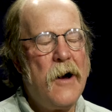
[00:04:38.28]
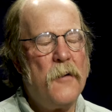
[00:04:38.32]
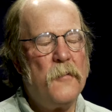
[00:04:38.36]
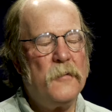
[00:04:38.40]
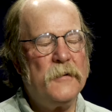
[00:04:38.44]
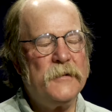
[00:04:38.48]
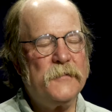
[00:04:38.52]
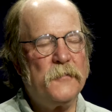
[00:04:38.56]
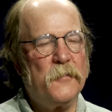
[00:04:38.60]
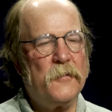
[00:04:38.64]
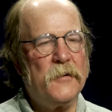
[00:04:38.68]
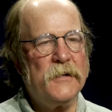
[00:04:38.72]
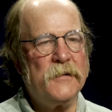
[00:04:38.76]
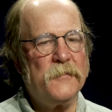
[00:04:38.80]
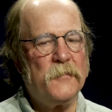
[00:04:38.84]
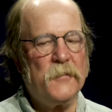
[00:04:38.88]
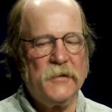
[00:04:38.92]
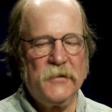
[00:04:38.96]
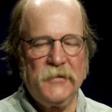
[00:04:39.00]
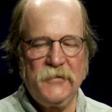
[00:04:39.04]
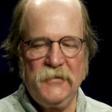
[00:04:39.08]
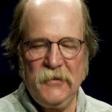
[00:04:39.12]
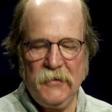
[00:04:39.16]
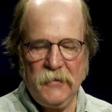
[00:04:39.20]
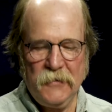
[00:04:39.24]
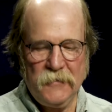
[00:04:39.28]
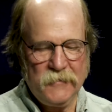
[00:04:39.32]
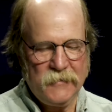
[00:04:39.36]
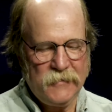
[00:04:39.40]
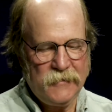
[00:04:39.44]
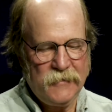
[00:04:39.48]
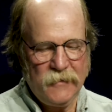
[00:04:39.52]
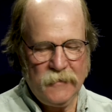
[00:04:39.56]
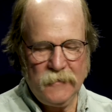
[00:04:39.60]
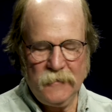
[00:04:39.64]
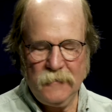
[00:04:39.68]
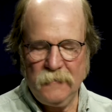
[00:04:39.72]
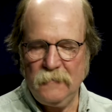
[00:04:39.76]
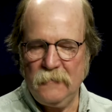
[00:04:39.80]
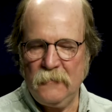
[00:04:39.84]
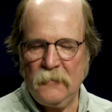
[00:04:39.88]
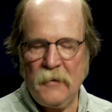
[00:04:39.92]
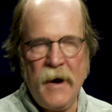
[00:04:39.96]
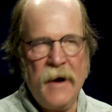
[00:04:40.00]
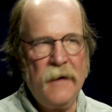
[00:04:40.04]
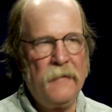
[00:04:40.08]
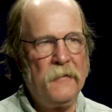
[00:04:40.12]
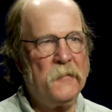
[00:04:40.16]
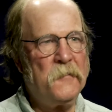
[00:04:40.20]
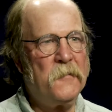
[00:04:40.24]
We're still
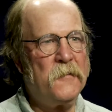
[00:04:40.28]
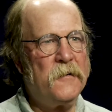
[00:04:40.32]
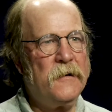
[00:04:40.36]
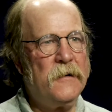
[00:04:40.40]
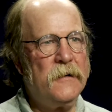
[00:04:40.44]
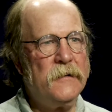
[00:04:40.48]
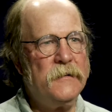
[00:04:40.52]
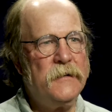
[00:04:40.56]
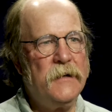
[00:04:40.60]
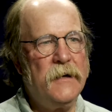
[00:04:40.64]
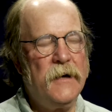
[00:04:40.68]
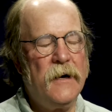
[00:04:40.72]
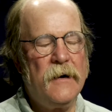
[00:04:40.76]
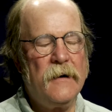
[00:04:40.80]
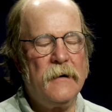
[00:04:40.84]
wrangling words, yeah.